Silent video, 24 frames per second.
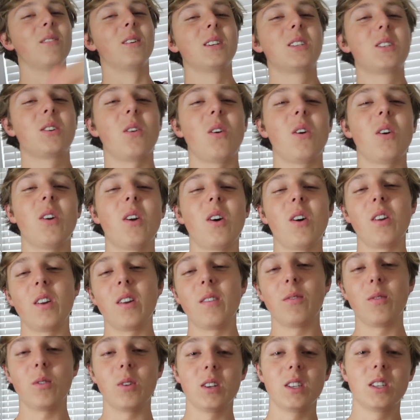what's going on
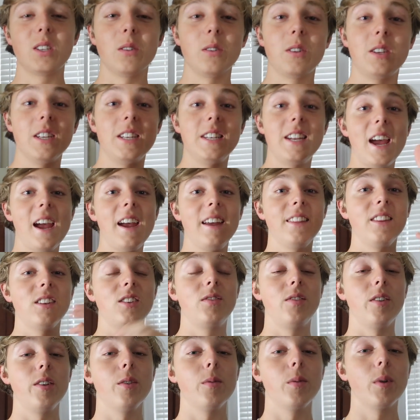everyone? So today in
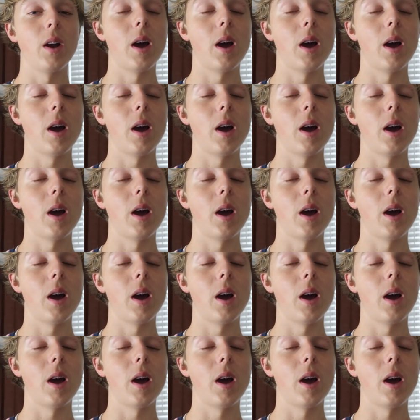this video